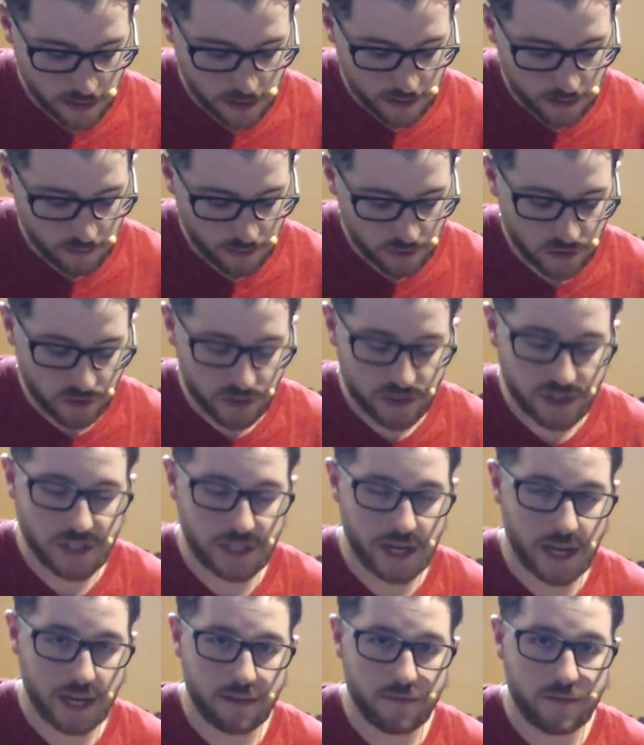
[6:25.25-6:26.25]
We use our
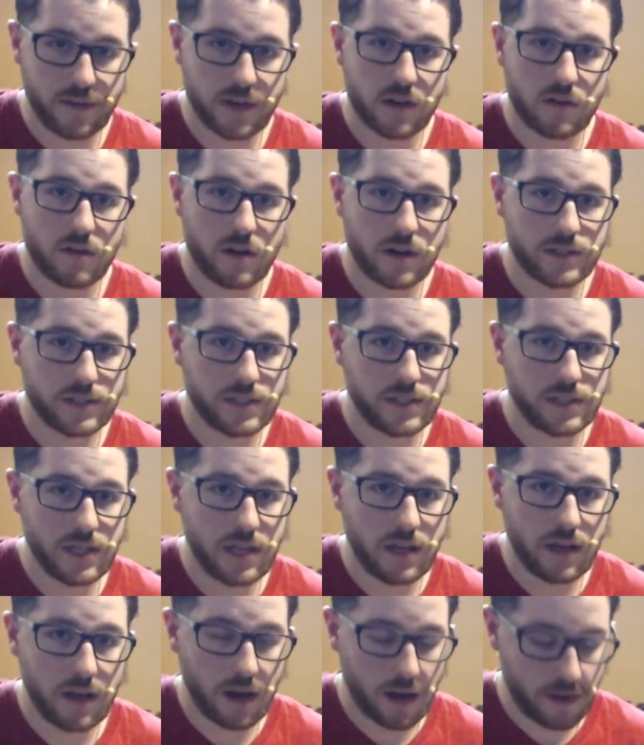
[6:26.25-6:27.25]
second finger on
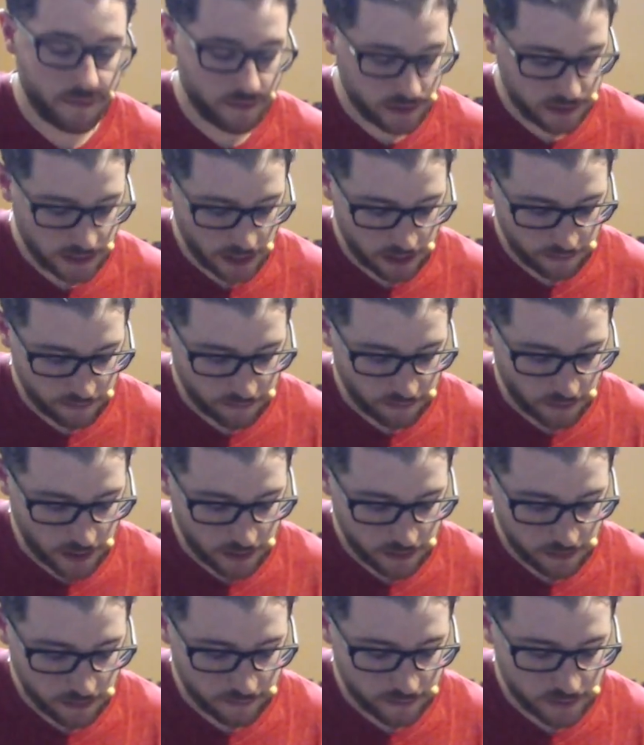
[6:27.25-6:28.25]
C on the 10th fret
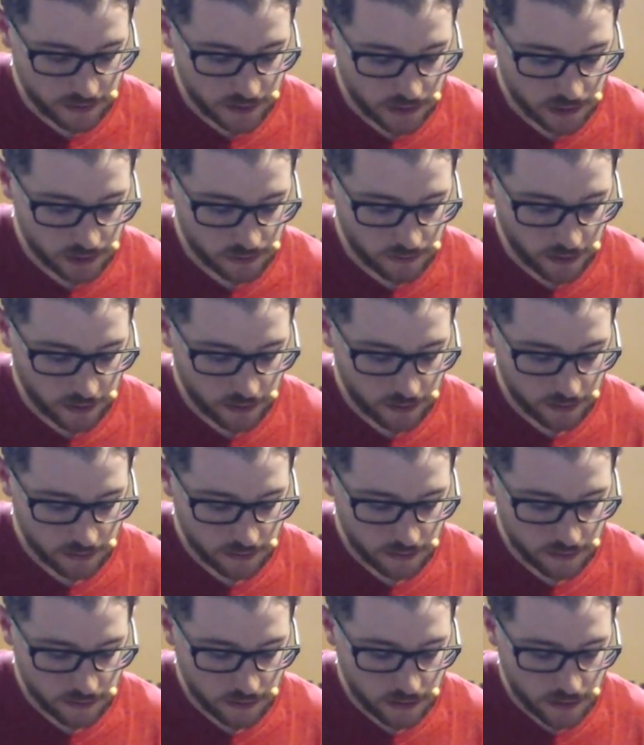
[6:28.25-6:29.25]
of the D string.
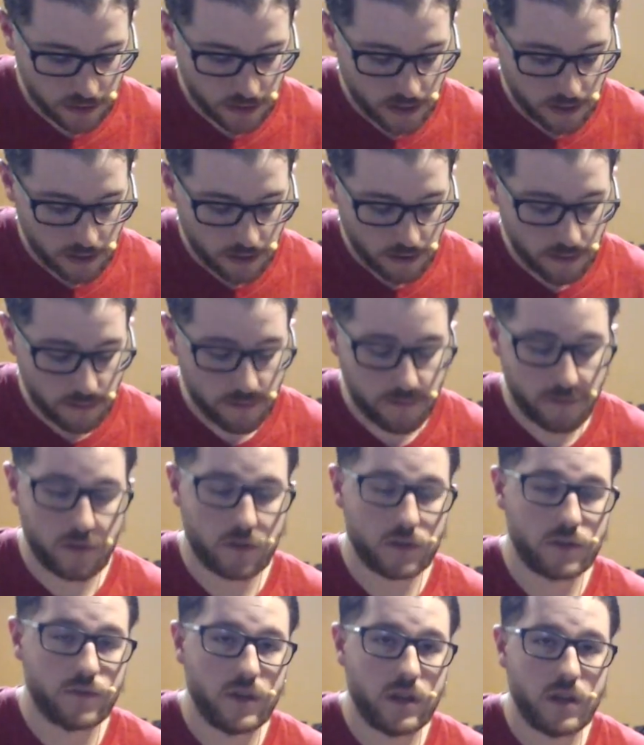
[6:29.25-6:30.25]

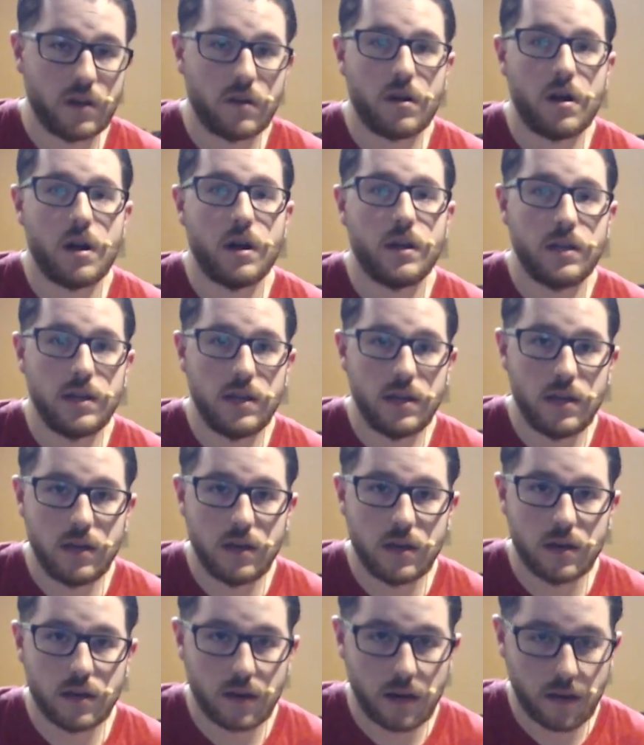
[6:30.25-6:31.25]
First finger on E
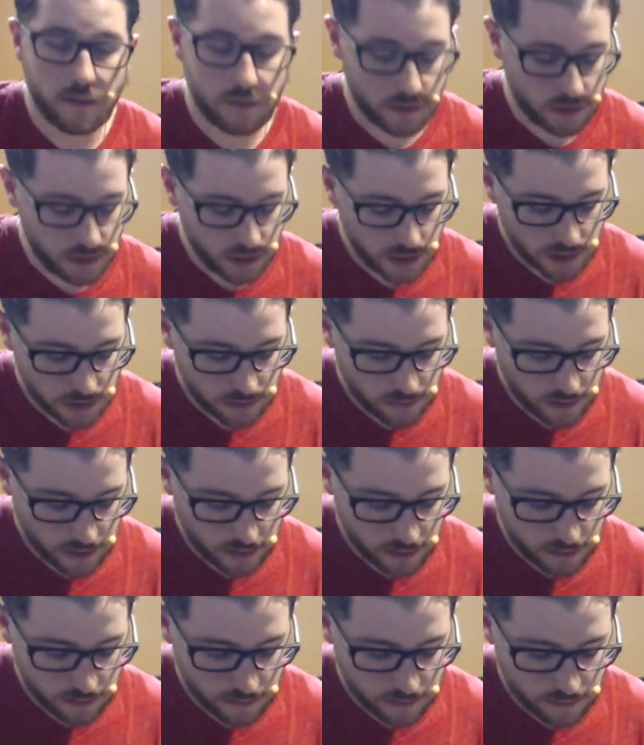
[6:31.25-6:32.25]
on the G
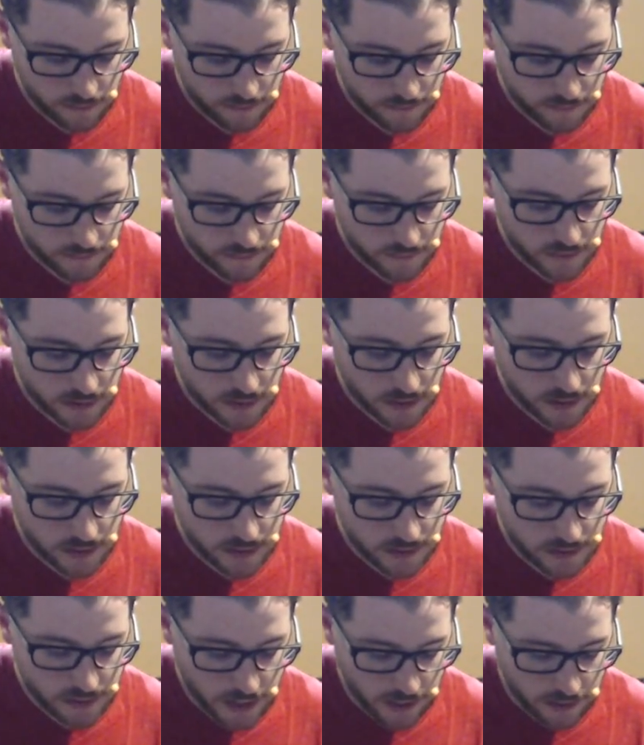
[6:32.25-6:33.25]
string.
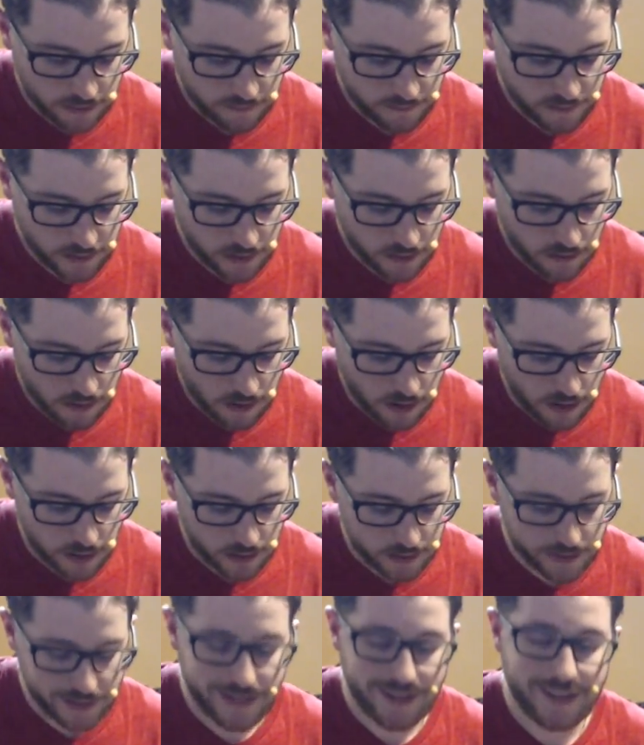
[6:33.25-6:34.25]
Second finger
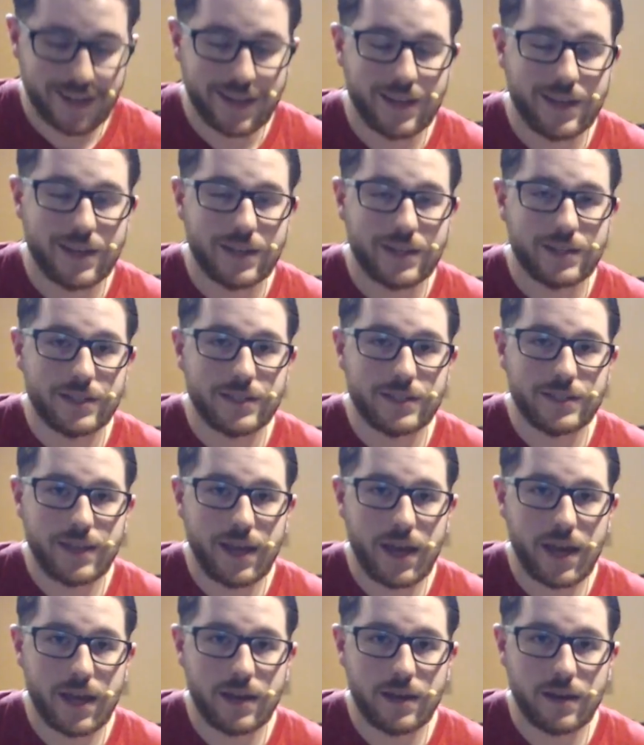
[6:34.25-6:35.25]
on
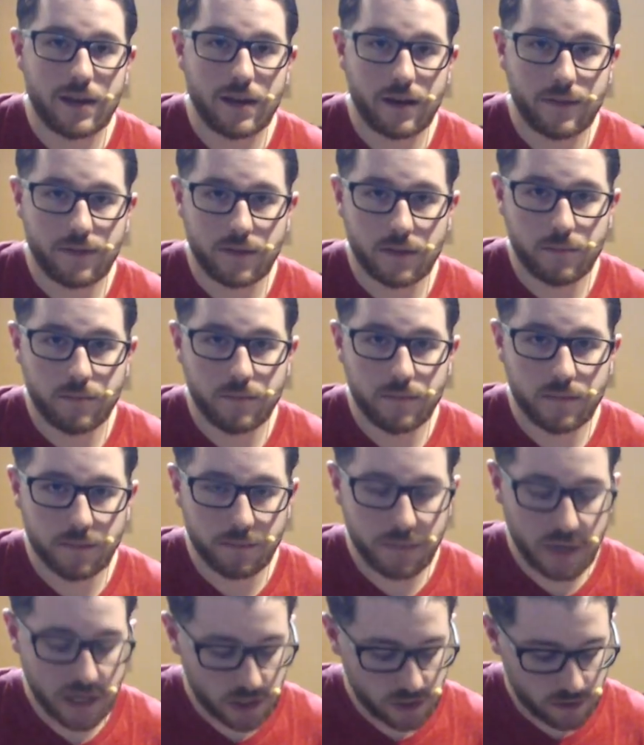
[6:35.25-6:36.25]
10 on the
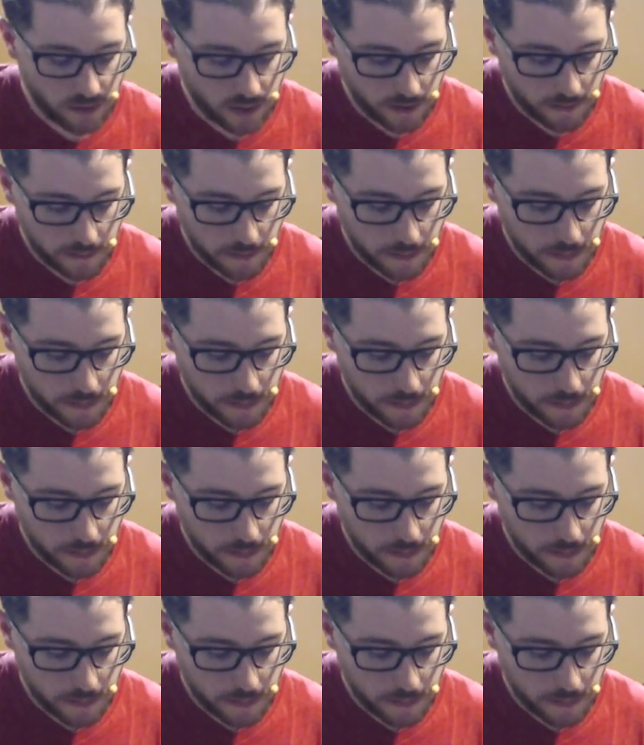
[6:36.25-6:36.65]
B string.